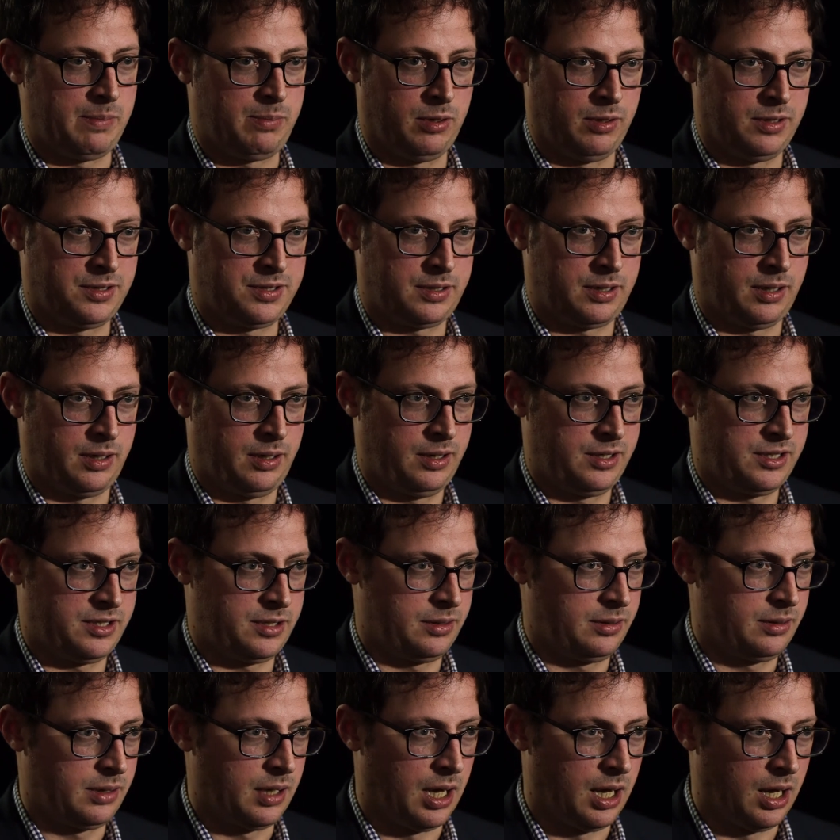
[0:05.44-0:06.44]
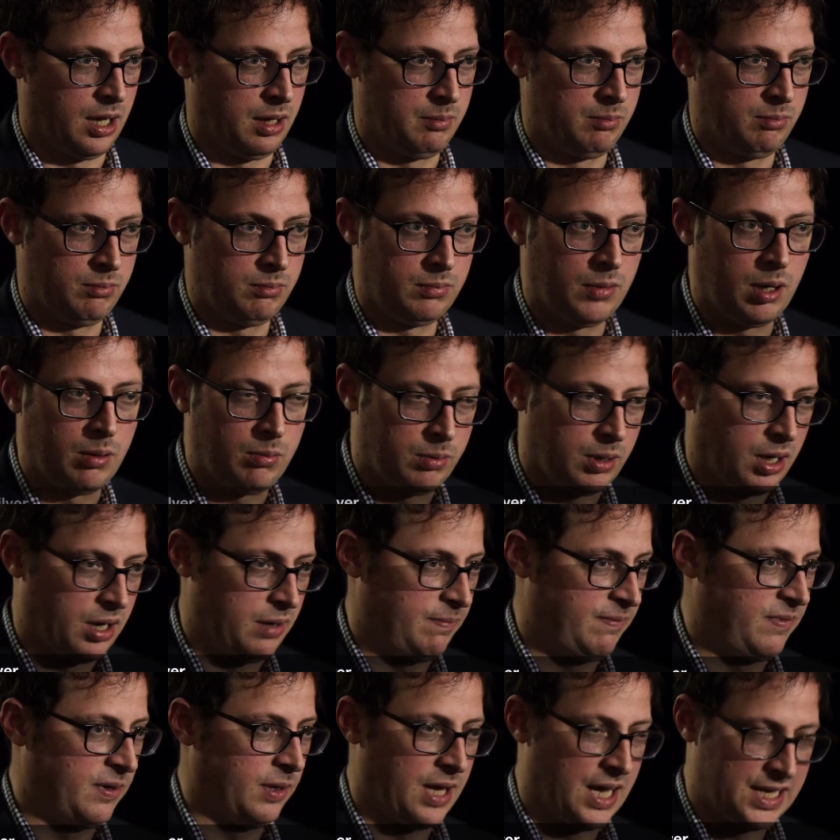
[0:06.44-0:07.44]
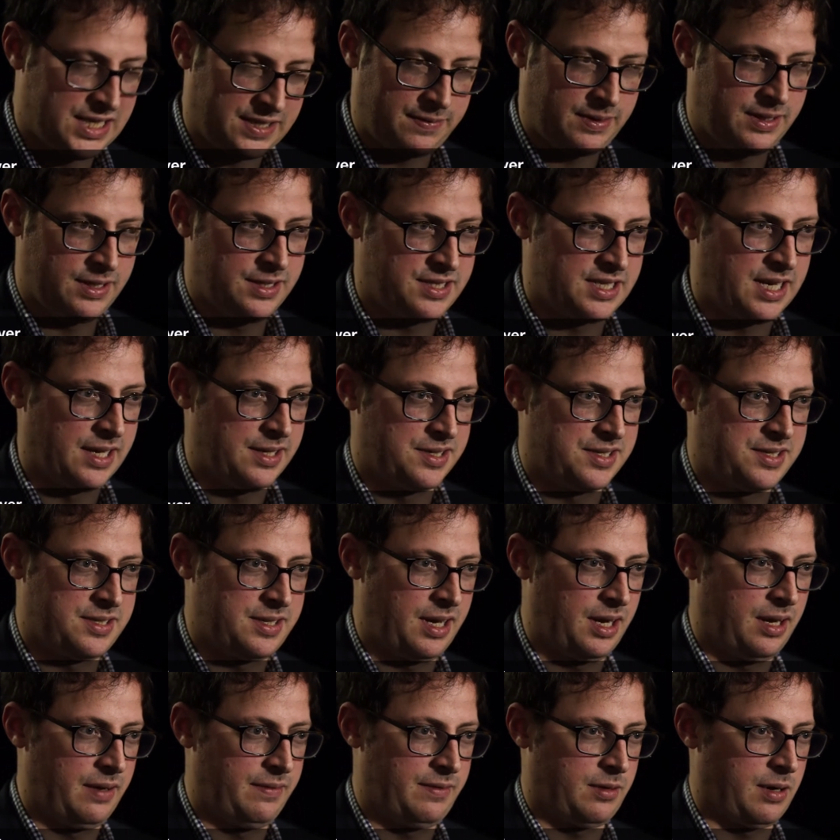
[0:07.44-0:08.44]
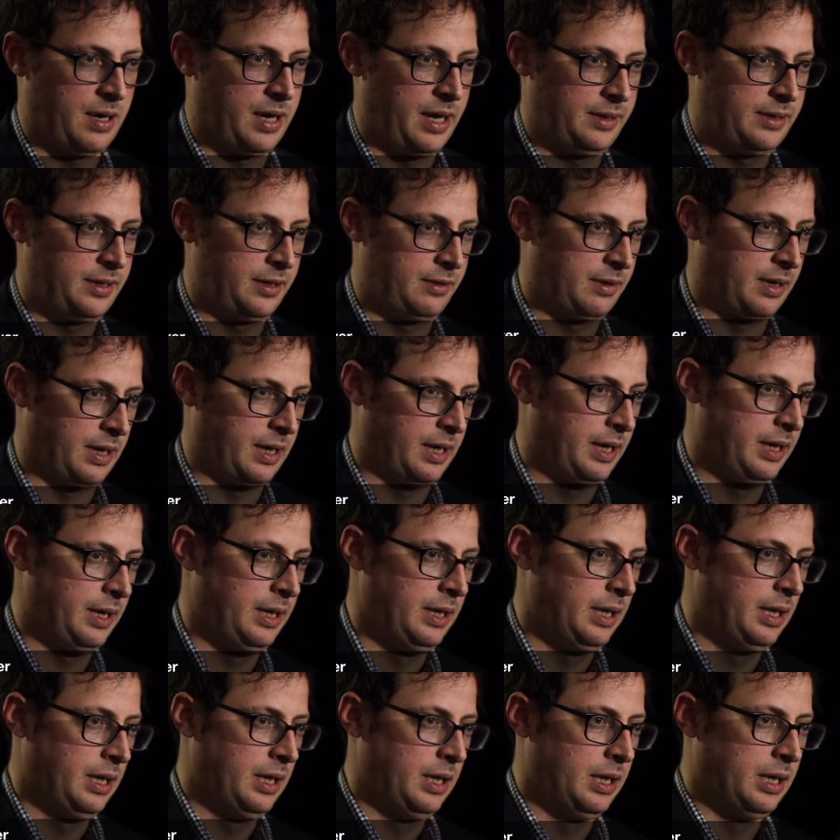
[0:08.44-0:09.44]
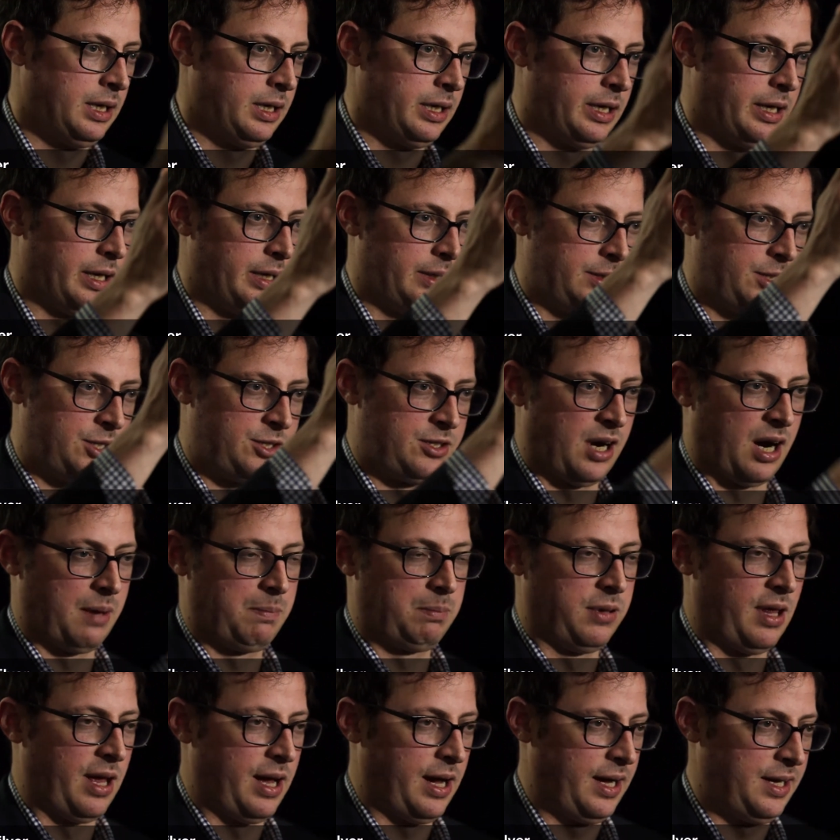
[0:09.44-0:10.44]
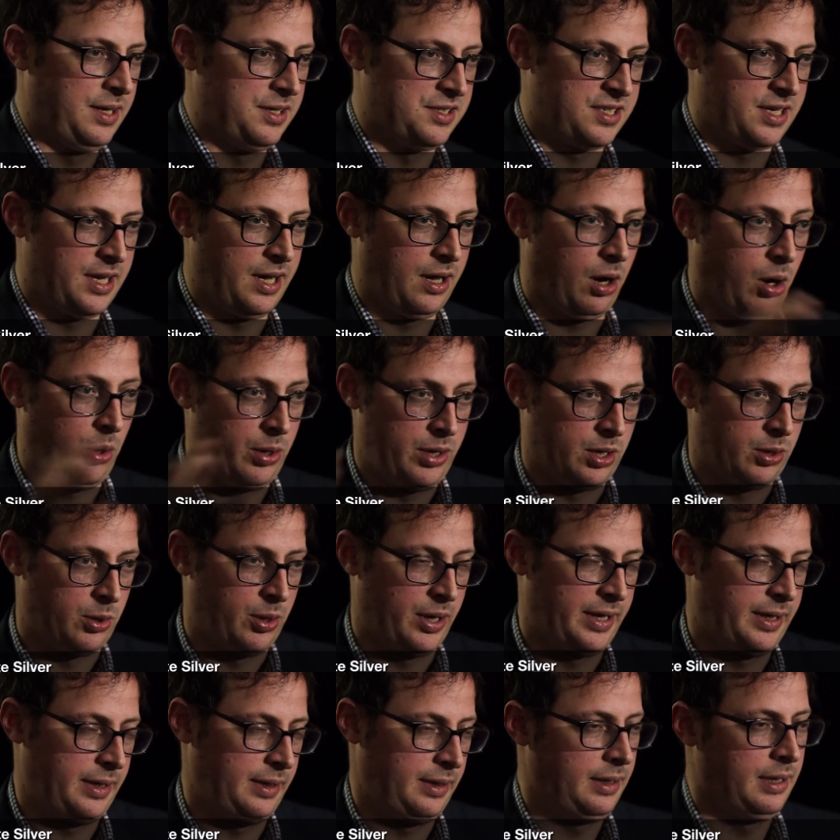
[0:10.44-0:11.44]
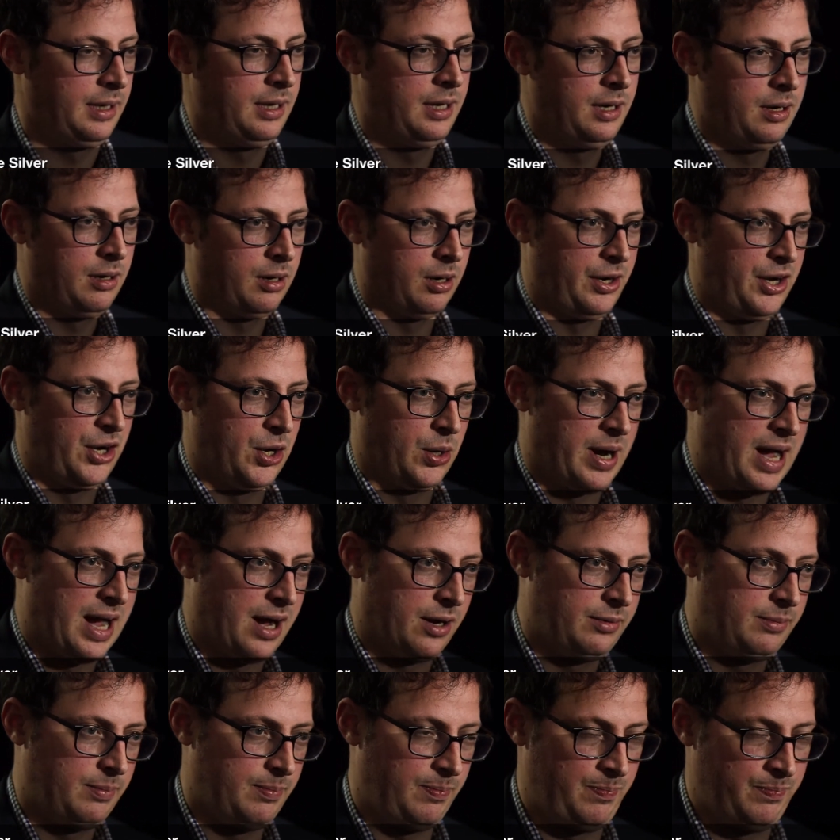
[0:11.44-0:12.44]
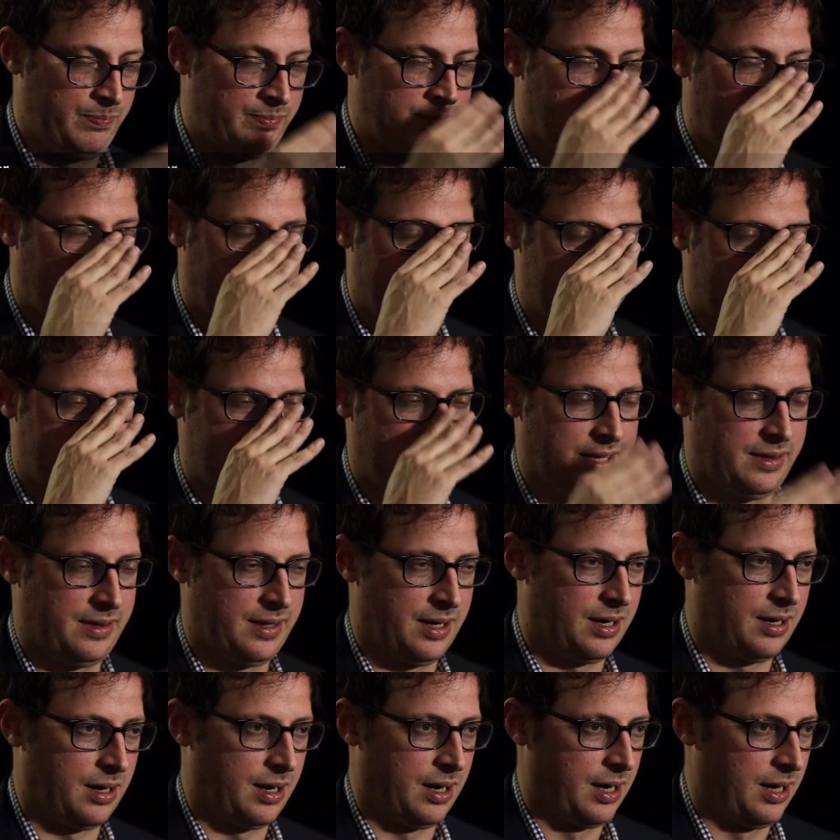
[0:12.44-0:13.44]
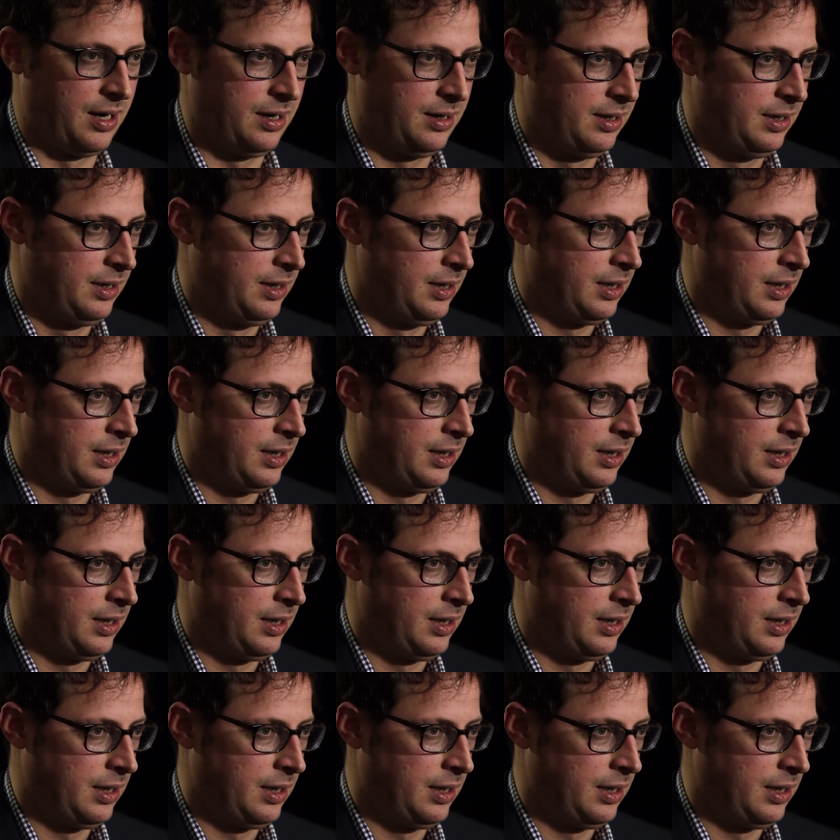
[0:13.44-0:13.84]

pollsters. Our philosophy is that instead of trying to draw sharp lines, say, oh, you're in or you're out, instead there are